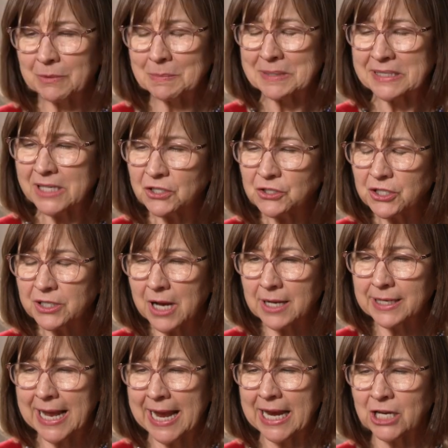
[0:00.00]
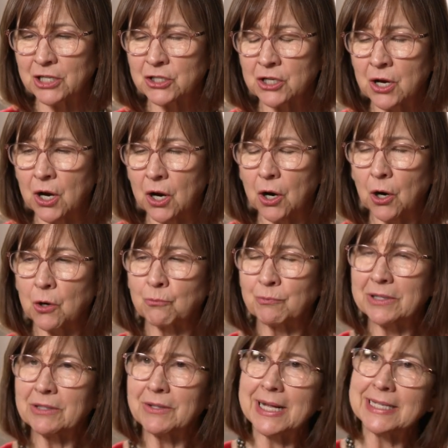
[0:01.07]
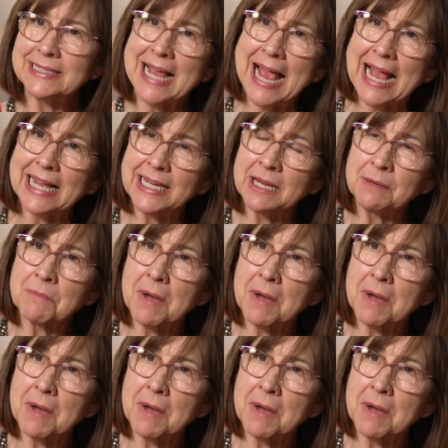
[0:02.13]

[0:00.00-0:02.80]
from such a young age, her real attacking